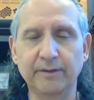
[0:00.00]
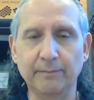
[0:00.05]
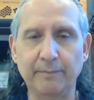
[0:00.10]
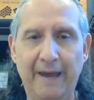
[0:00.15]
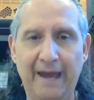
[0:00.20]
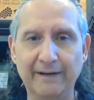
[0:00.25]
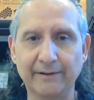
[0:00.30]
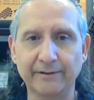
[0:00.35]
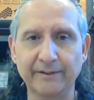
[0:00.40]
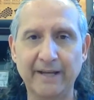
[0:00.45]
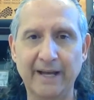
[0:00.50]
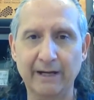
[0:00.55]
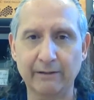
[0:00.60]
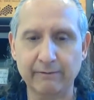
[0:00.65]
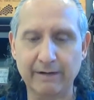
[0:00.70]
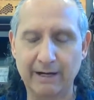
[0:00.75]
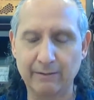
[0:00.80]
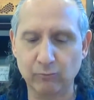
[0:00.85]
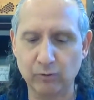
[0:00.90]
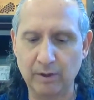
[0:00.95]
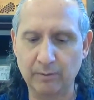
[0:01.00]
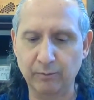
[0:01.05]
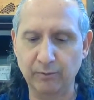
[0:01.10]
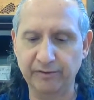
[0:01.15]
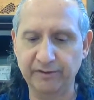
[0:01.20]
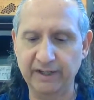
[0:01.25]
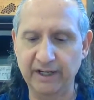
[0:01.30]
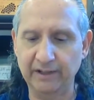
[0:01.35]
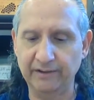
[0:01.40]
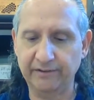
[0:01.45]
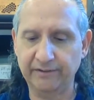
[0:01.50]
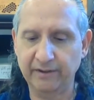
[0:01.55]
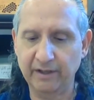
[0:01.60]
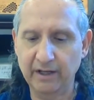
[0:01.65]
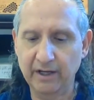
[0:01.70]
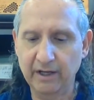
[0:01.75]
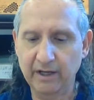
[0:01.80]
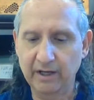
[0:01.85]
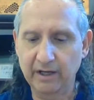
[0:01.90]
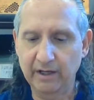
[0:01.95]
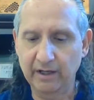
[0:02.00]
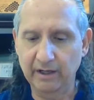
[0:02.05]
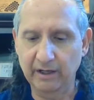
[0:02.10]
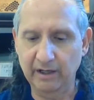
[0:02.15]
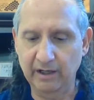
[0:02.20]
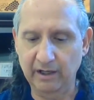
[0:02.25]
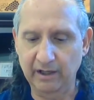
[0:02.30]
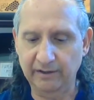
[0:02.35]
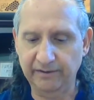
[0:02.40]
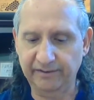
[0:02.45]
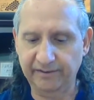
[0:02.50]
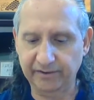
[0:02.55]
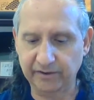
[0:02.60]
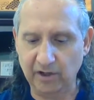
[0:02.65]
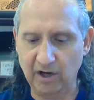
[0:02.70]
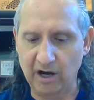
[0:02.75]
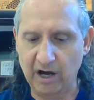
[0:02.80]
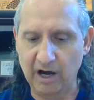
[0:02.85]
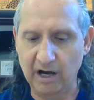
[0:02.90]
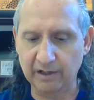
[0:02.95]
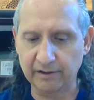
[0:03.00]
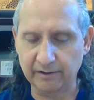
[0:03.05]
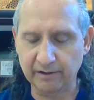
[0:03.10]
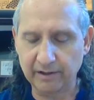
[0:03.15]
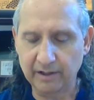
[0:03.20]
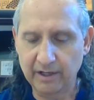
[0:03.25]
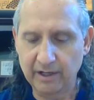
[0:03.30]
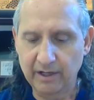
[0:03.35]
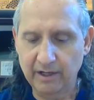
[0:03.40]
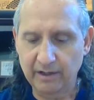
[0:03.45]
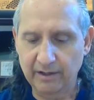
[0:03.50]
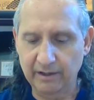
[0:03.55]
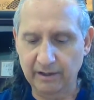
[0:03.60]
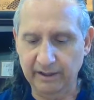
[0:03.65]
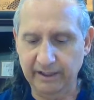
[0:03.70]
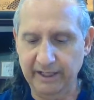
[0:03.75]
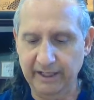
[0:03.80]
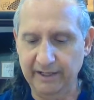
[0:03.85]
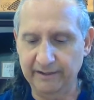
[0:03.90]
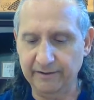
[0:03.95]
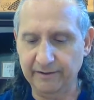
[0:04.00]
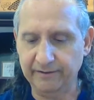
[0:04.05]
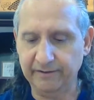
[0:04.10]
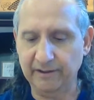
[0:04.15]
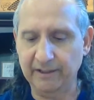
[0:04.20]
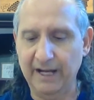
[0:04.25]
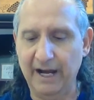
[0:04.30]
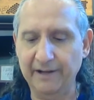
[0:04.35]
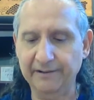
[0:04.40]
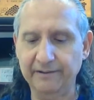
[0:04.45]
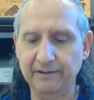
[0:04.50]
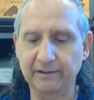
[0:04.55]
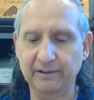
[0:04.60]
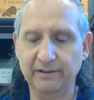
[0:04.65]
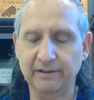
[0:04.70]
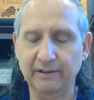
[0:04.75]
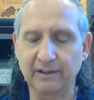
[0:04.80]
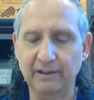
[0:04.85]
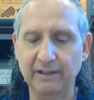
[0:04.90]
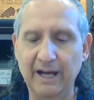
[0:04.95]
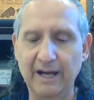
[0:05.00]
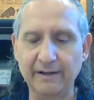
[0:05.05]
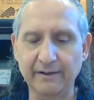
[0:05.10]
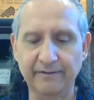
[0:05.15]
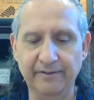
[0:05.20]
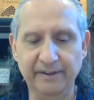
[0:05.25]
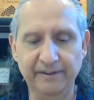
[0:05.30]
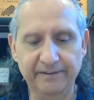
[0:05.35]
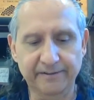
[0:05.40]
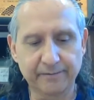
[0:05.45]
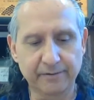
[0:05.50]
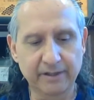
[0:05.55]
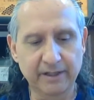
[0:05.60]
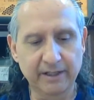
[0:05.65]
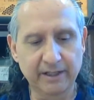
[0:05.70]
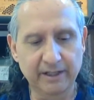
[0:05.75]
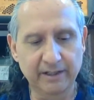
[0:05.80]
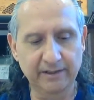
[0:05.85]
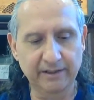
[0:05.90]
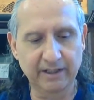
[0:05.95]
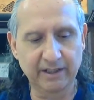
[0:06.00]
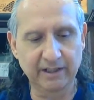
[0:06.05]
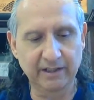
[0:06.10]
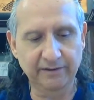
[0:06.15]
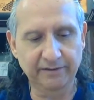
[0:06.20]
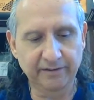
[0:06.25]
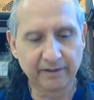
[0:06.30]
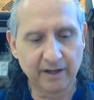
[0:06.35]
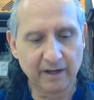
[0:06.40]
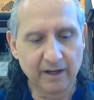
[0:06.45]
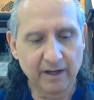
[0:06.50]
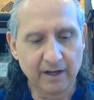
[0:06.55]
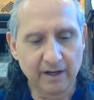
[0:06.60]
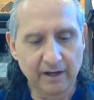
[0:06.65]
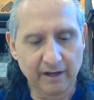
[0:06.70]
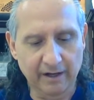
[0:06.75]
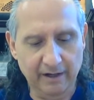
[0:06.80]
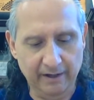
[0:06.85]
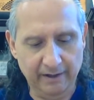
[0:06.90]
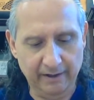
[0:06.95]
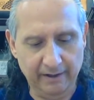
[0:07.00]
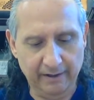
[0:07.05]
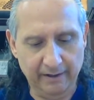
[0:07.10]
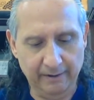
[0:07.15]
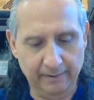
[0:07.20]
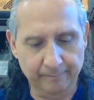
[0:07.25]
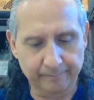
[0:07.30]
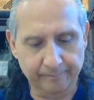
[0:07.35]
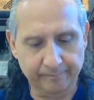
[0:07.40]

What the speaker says: pattern diagram represents scholar. Again, there's a lot of history in these pattern